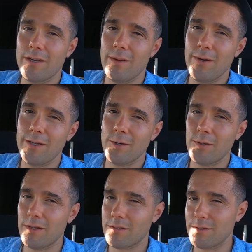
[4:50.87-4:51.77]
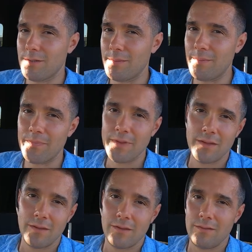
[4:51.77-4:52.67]
I might go get some
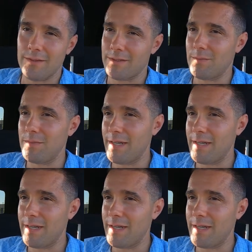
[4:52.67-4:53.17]
like some